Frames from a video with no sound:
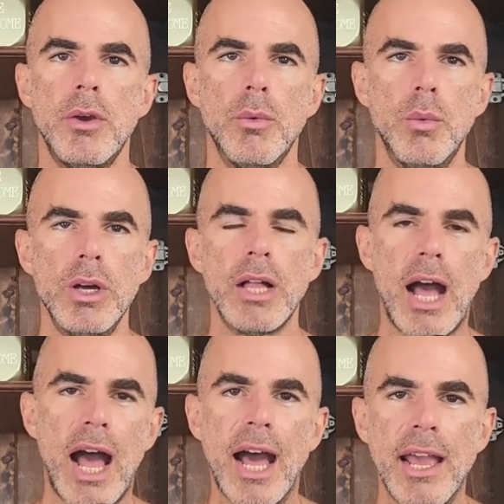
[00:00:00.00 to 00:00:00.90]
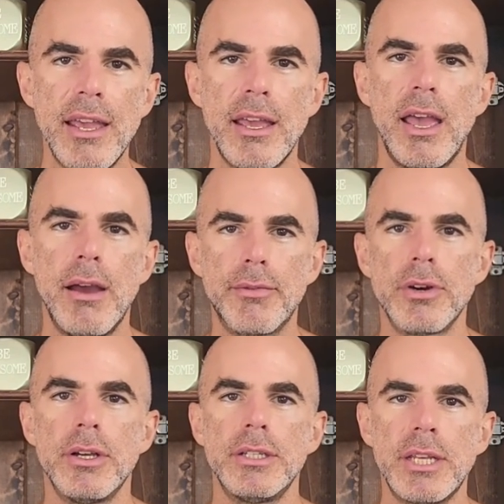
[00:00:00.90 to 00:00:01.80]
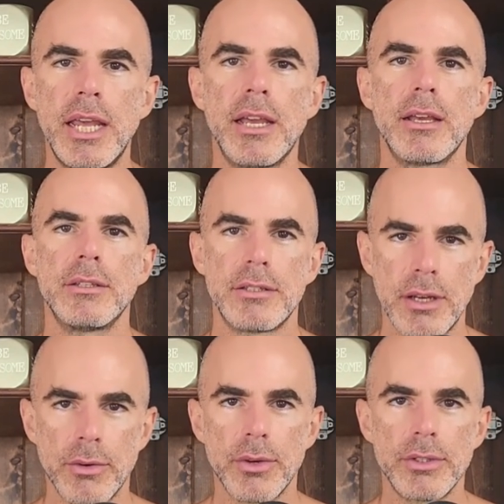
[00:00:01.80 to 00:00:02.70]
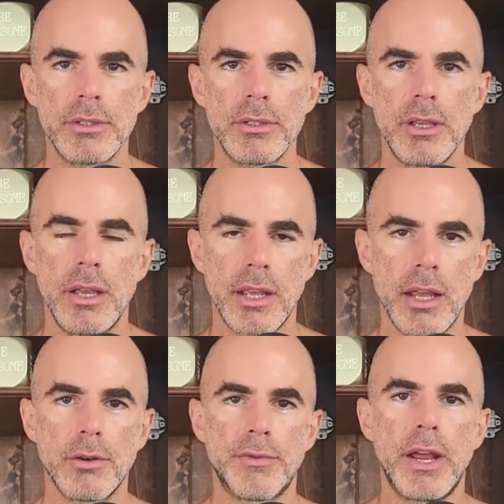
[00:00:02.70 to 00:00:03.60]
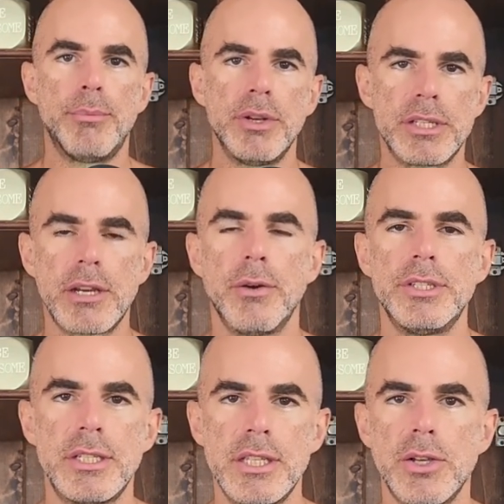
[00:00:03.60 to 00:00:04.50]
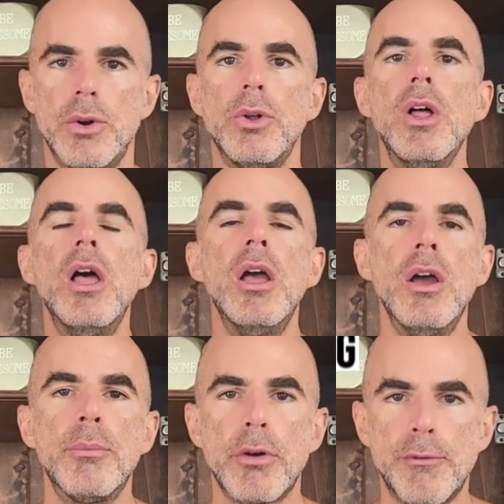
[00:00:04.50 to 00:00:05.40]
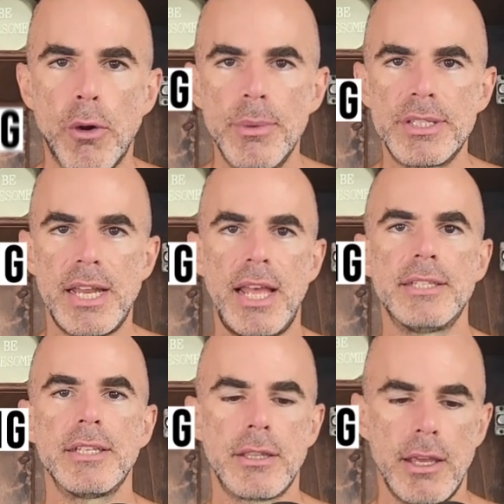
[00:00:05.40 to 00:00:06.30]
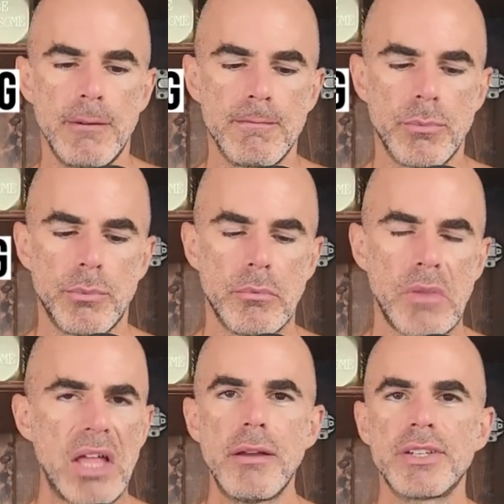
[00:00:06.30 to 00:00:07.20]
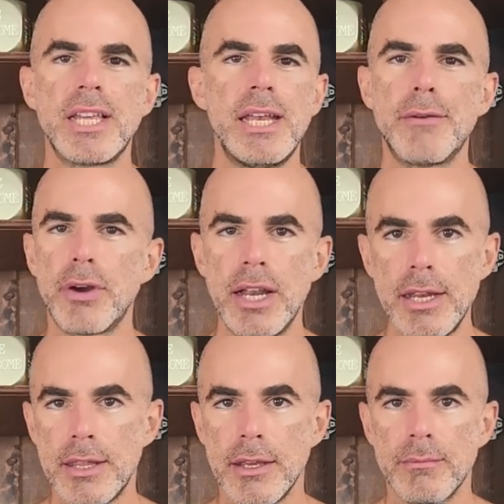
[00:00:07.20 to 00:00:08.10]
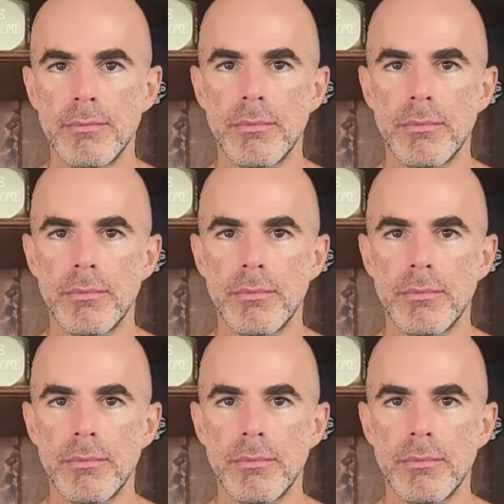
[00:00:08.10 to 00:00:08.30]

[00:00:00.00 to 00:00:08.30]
Will I ever take steroids? And again, don't forget, I'm putting steroids into this whole performance-enhancing thing. I'll never say never on anything.